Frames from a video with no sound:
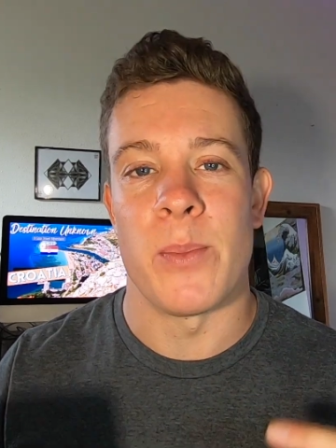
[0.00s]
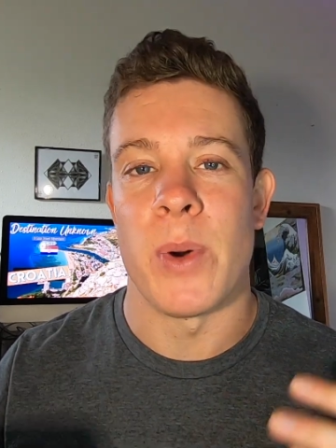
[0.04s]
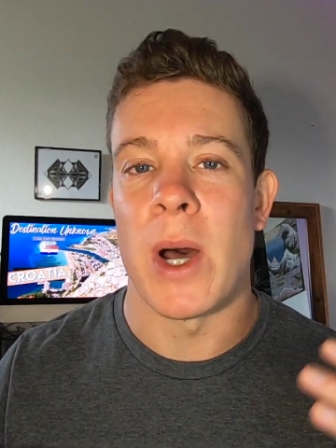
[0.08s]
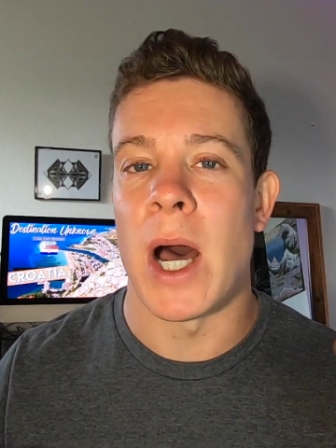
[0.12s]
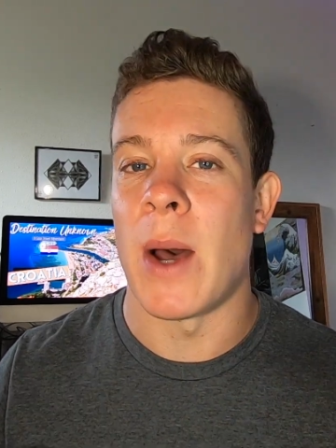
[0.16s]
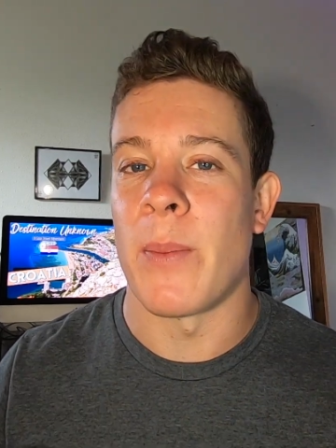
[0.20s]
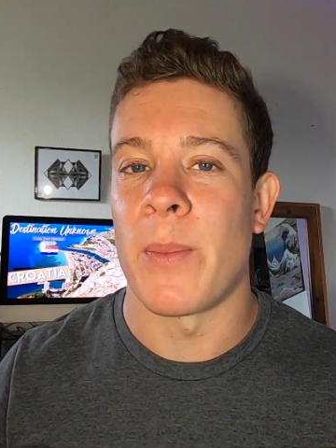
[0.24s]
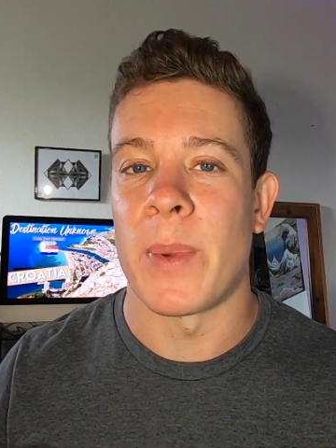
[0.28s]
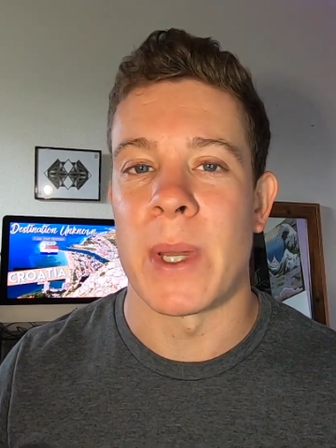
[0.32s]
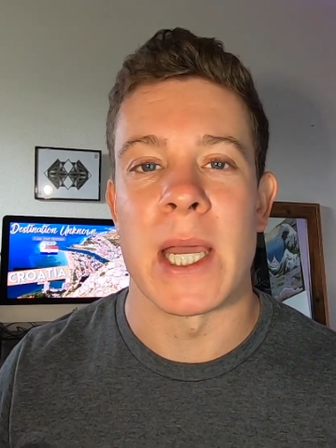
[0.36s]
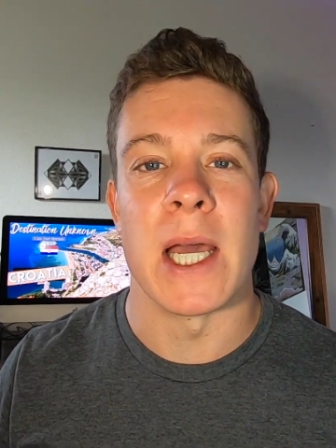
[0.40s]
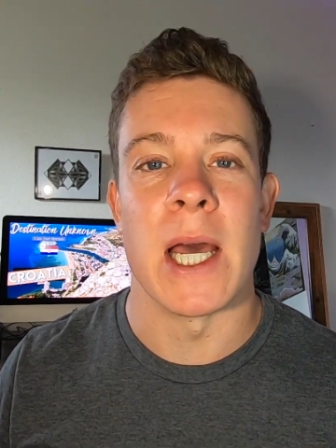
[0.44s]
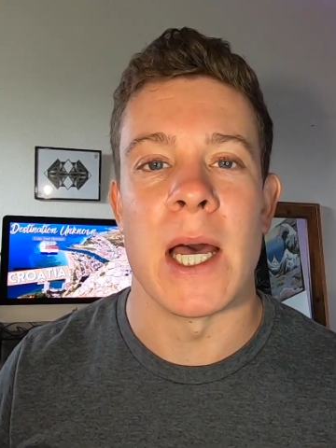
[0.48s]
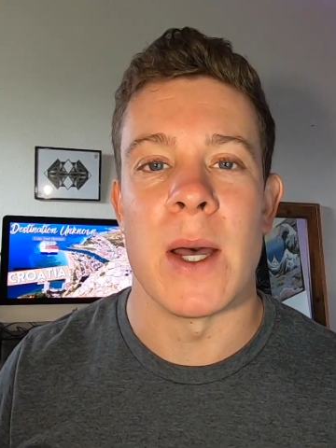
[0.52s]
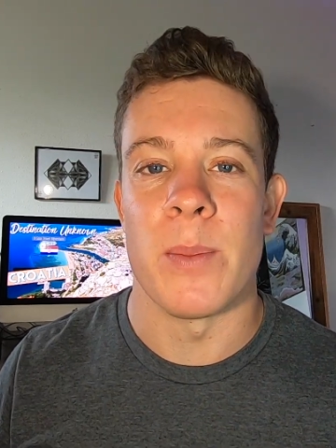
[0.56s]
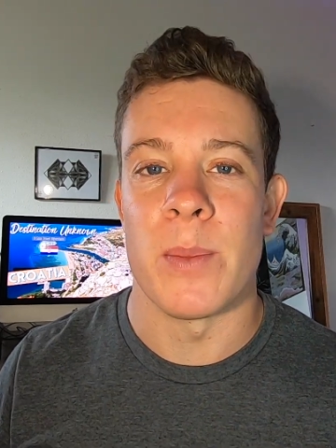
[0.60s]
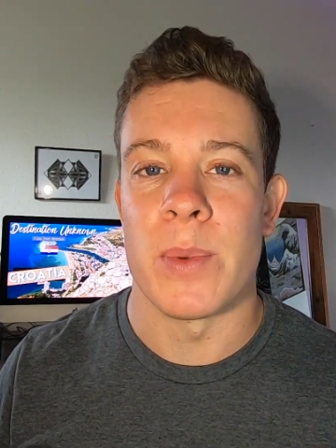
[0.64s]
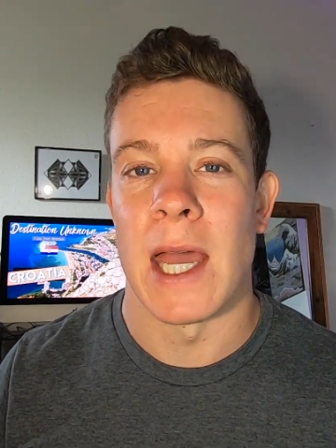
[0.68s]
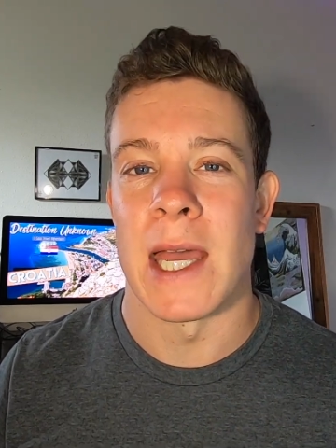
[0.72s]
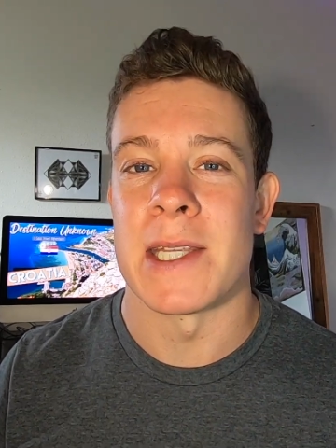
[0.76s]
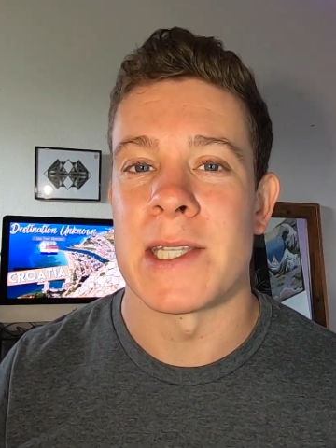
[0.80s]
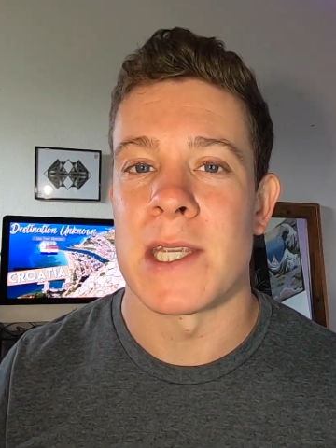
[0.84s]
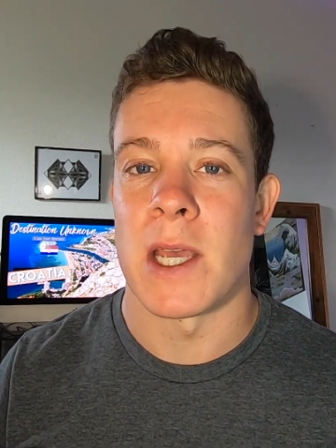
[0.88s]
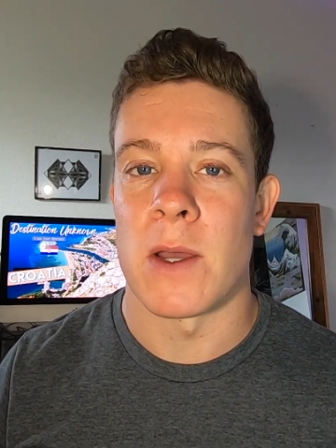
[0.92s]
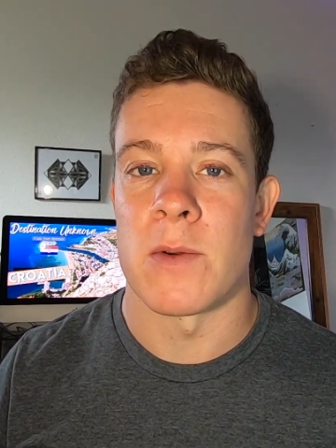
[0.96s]
popping up
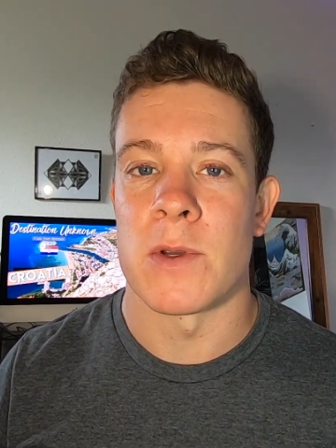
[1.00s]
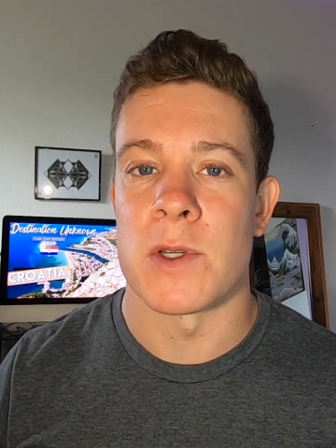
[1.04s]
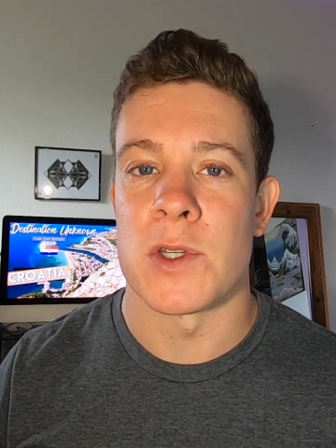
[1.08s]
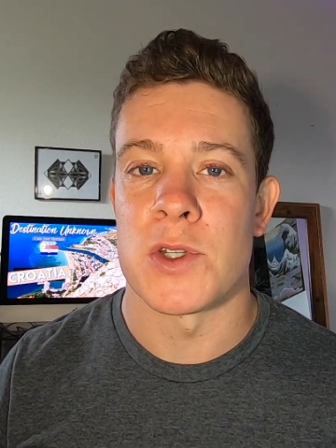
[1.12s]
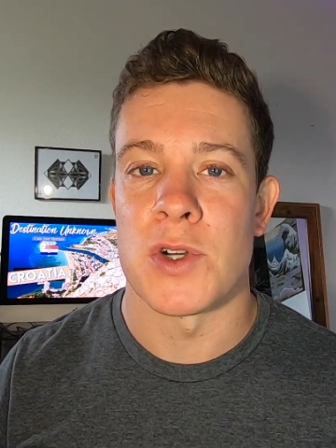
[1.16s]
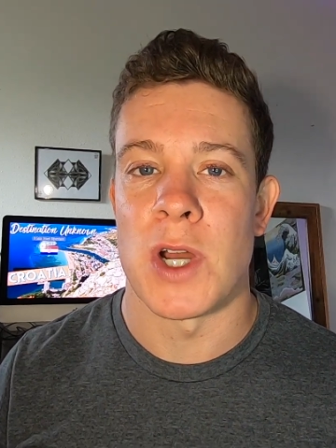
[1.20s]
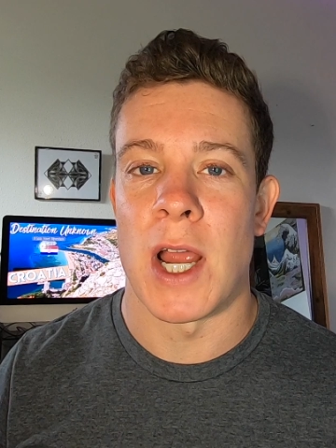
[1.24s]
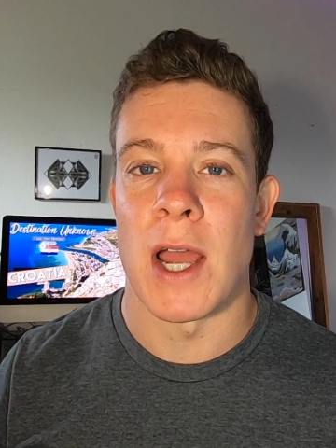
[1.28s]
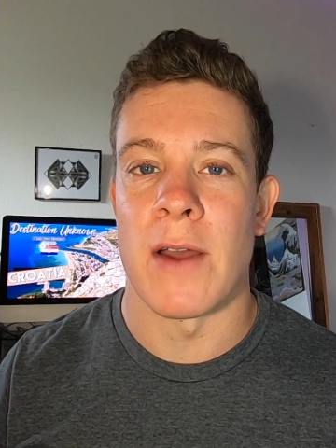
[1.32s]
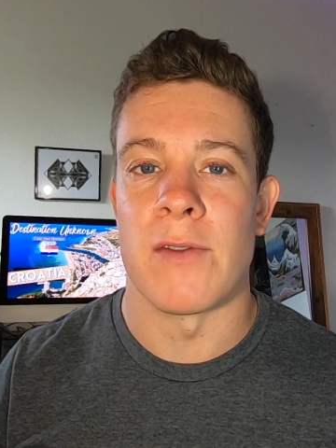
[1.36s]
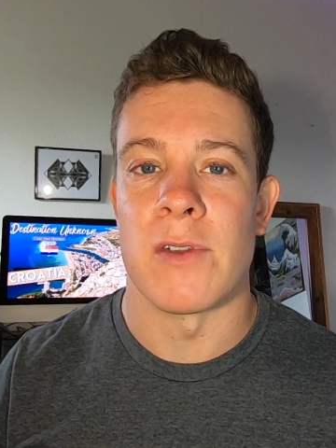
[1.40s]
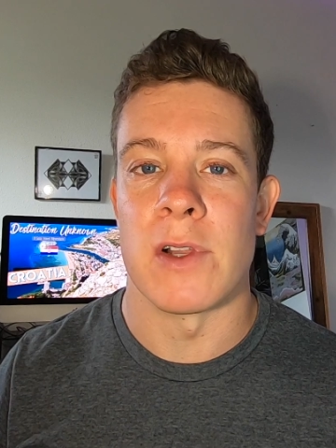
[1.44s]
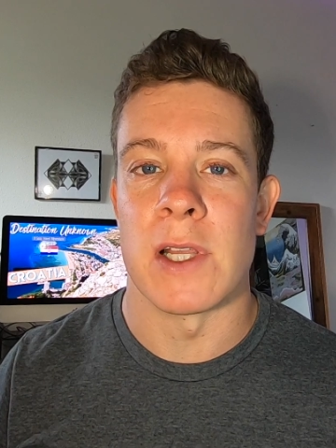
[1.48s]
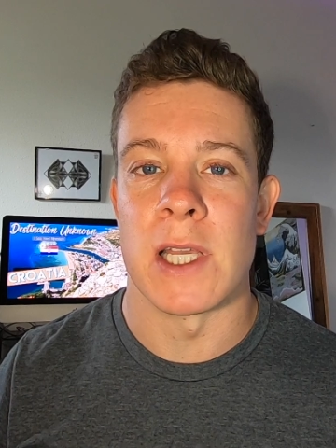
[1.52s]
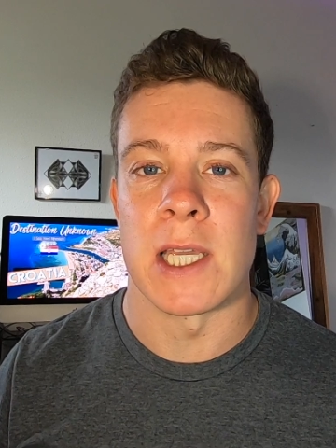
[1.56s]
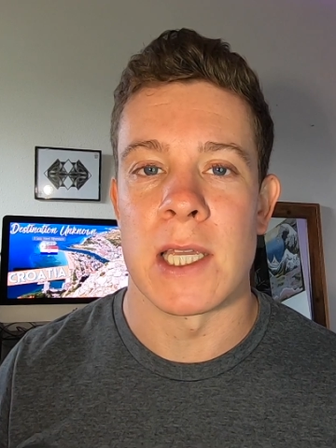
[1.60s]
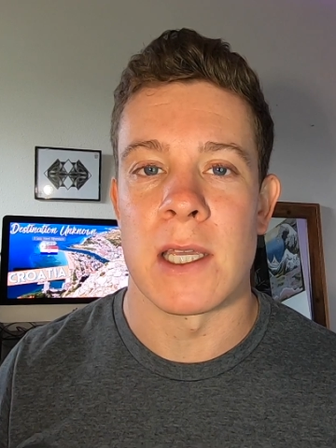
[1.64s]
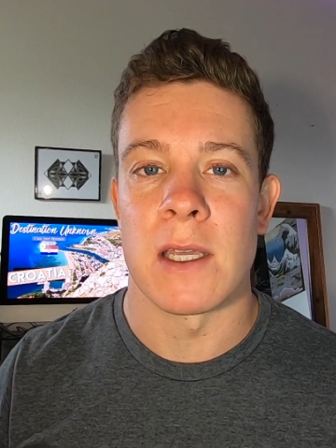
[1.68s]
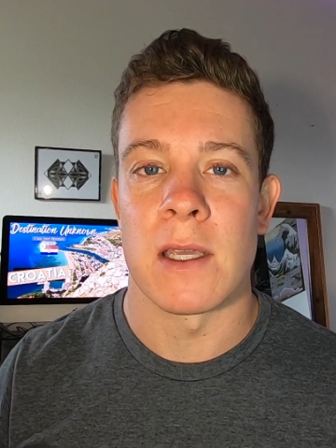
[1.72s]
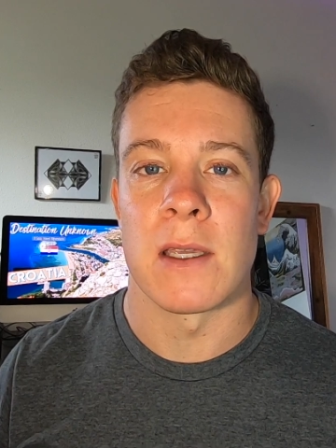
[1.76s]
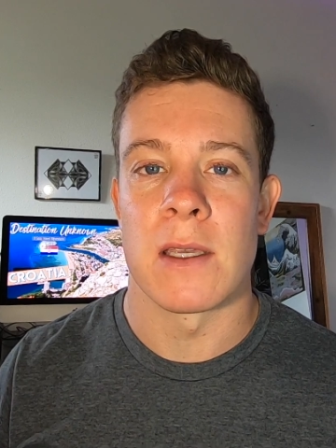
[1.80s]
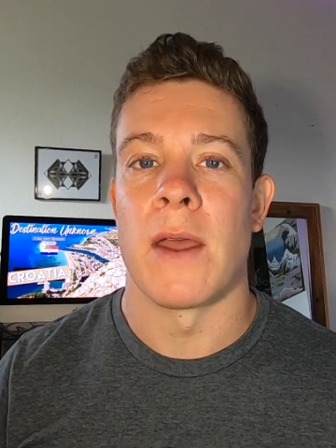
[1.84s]
as I was traveling.